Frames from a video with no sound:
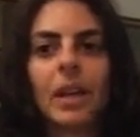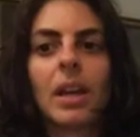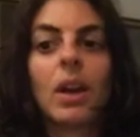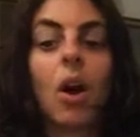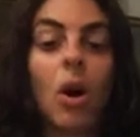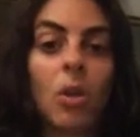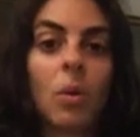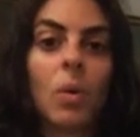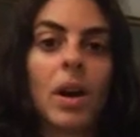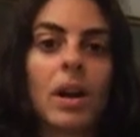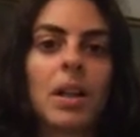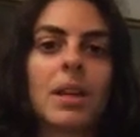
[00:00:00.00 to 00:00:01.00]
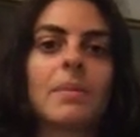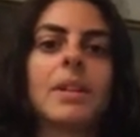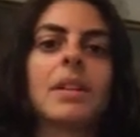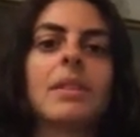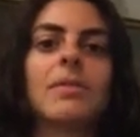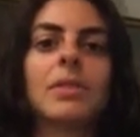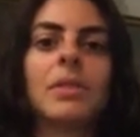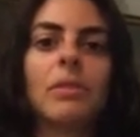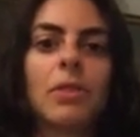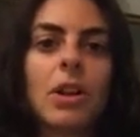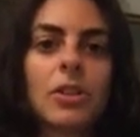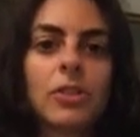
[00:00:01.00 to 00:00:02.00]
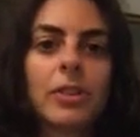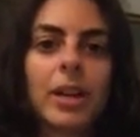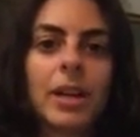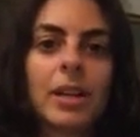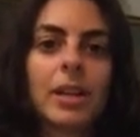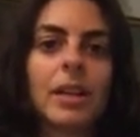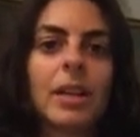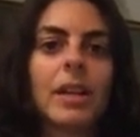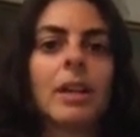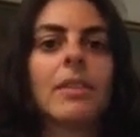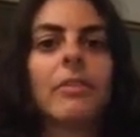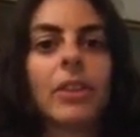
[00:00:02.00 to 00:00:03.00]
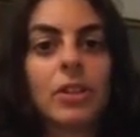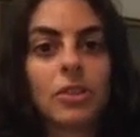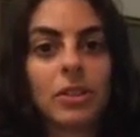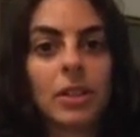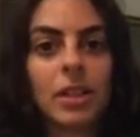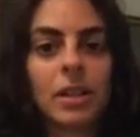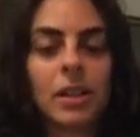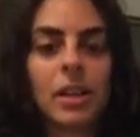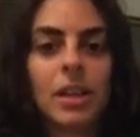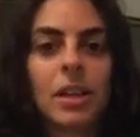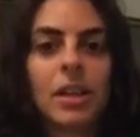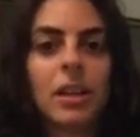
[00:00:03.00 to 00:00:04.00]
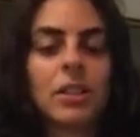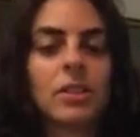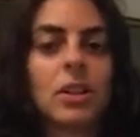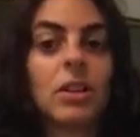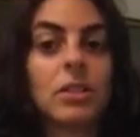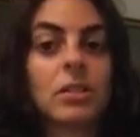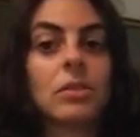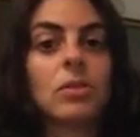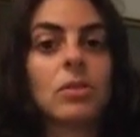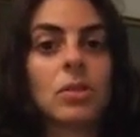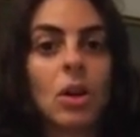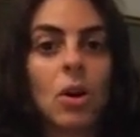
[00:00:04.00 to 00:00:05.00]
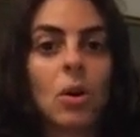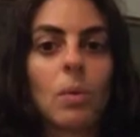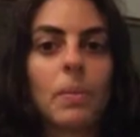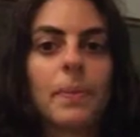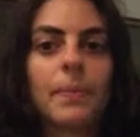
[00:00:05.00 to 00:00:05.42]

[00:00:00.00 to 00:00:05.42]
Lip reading: And all the while, I begin to feel frustrated and eventually start to lose hope.